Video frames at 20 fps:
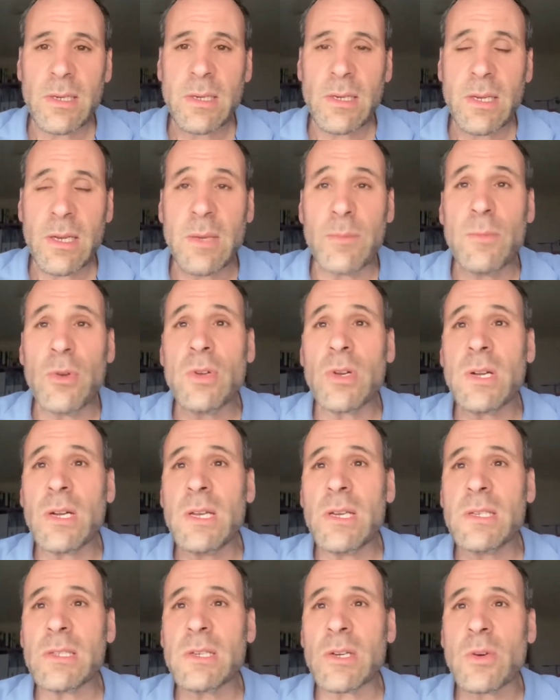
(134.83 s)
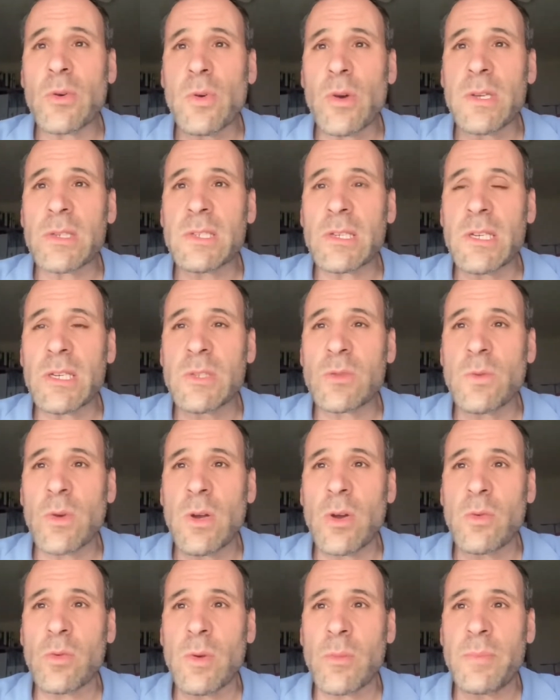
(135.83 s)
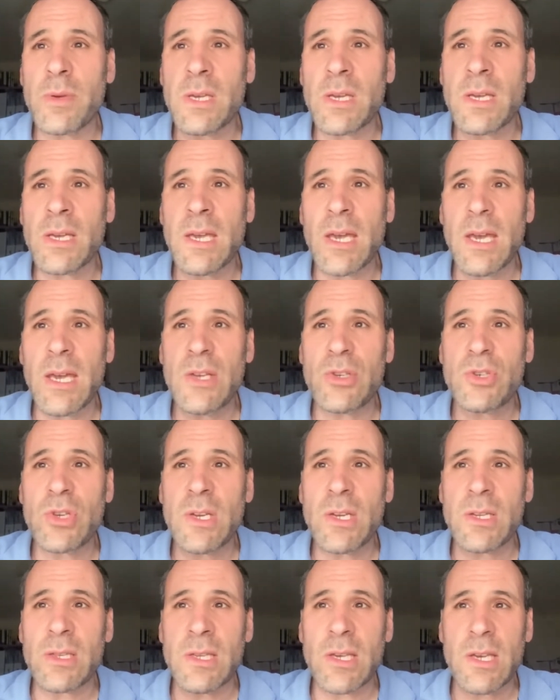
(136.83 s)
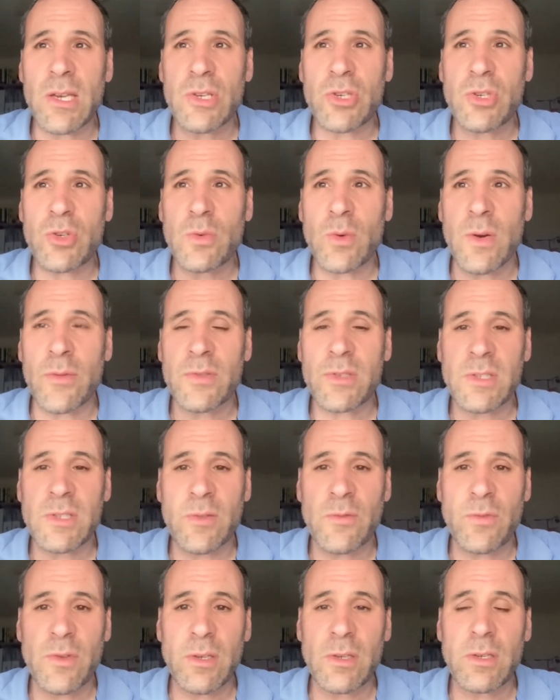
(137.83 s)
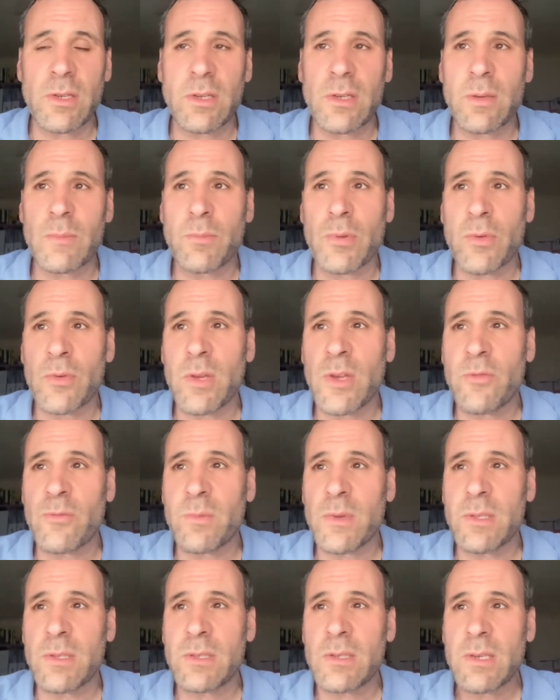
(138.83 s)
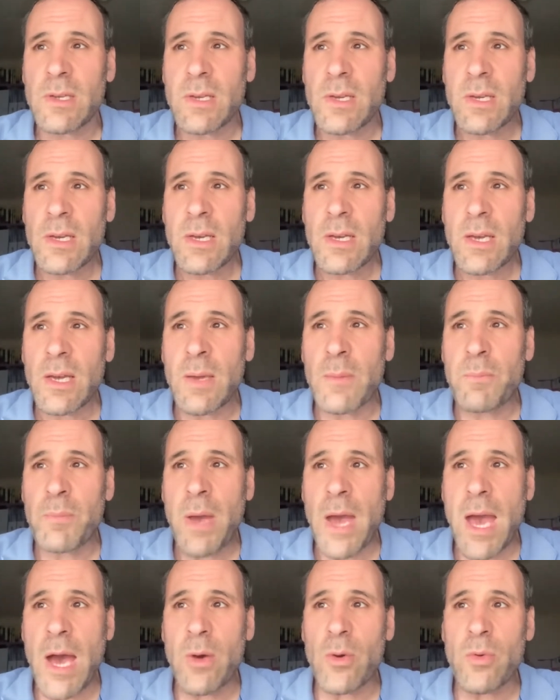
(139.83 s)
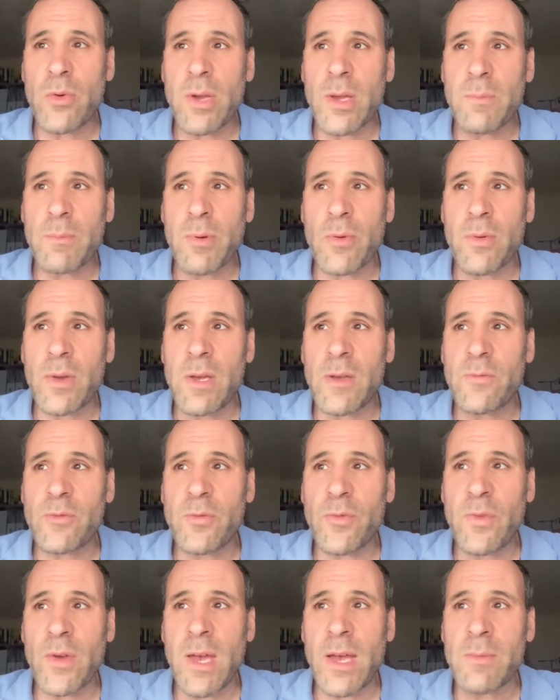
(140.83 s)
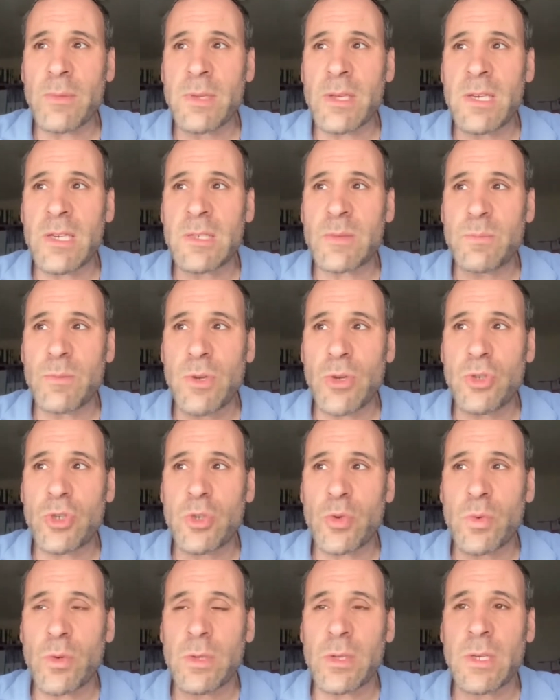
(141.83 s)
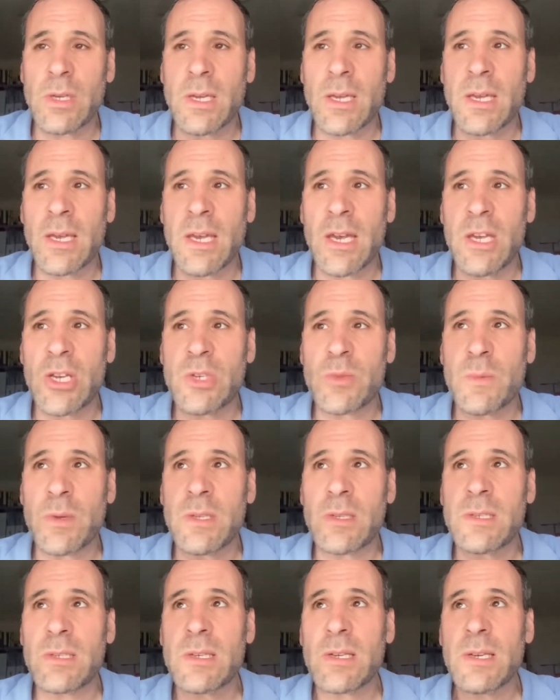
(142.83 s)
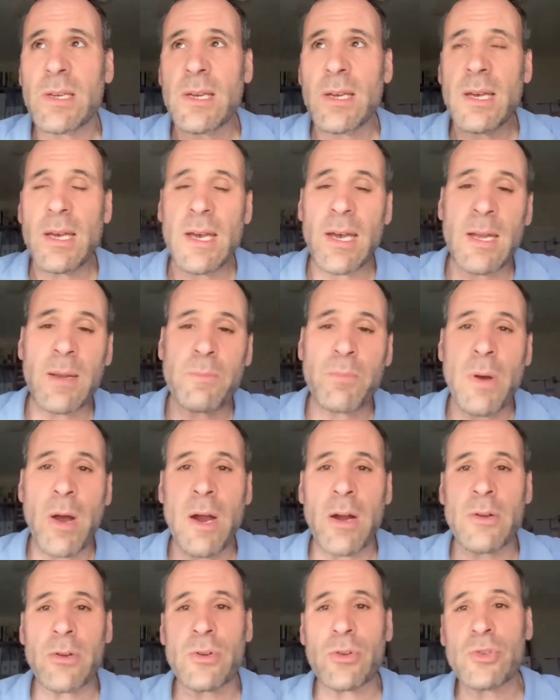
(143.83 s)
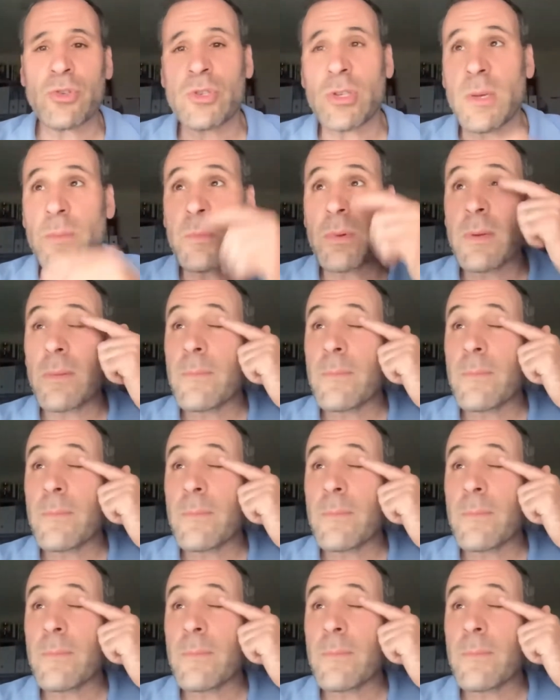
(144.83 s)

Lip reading: Communities across Israel will be engaging in the issue of civilian bereavement, empowering bereaved families, mutual engagement, and partnership.